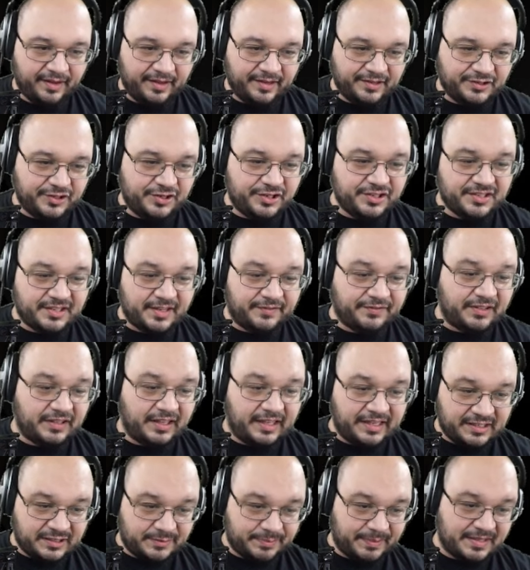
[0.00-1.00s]
So you just have to
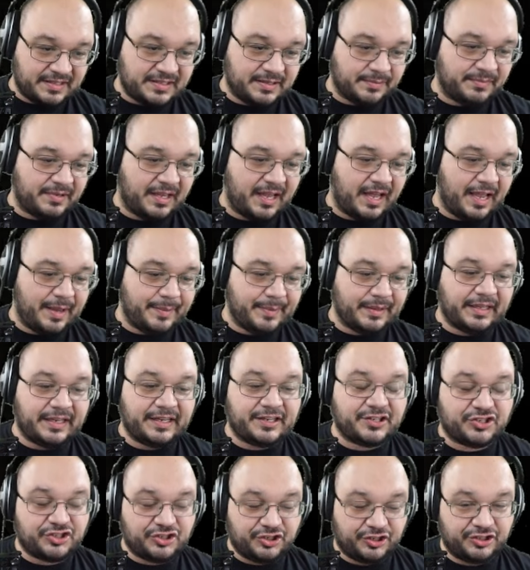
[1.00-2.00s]
like spend some time and like
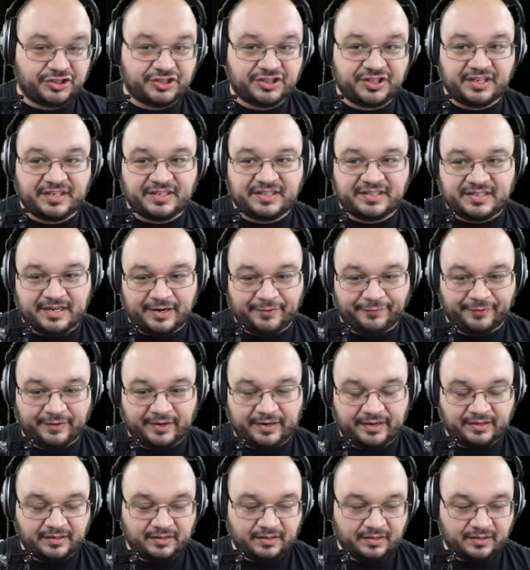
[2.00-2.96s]
search the different,